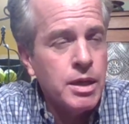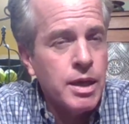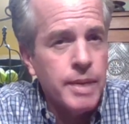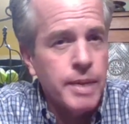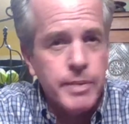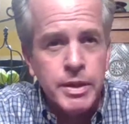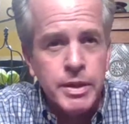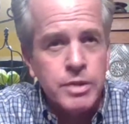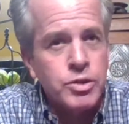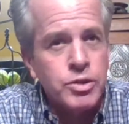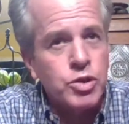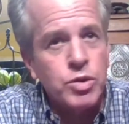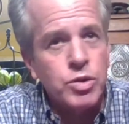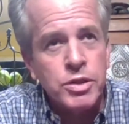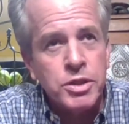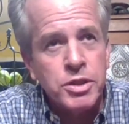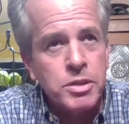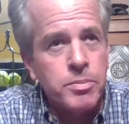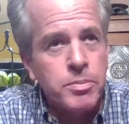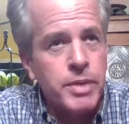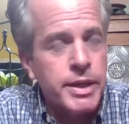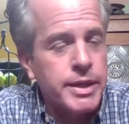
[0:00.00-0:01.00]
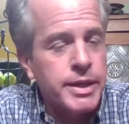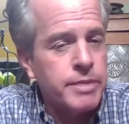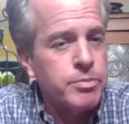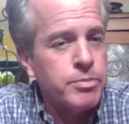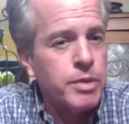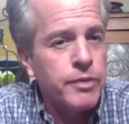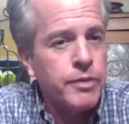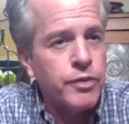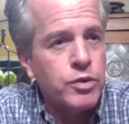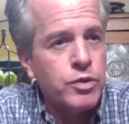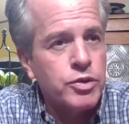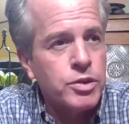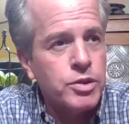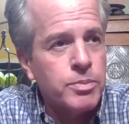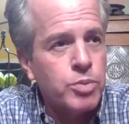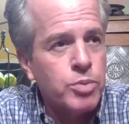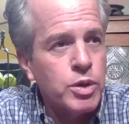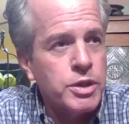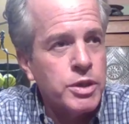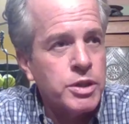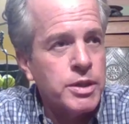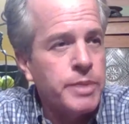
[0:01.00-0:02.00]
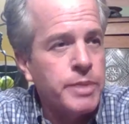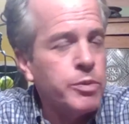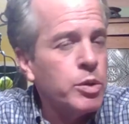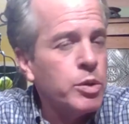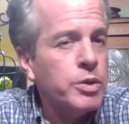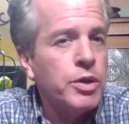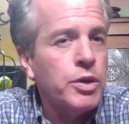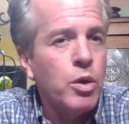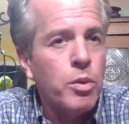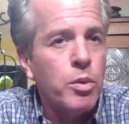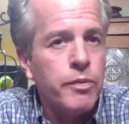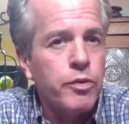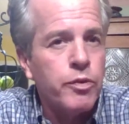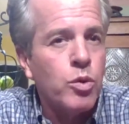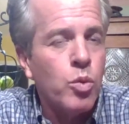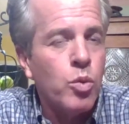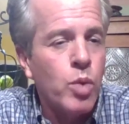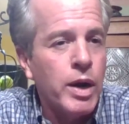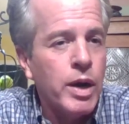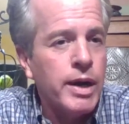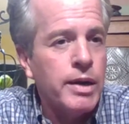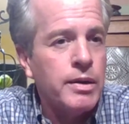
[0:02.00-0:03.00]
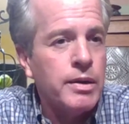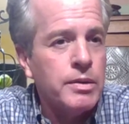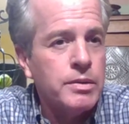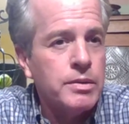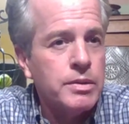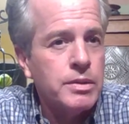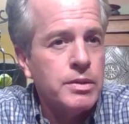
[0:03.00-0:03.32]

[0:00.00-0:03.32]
I'm not going to trust somebody after my first impression. I want to know them for a while.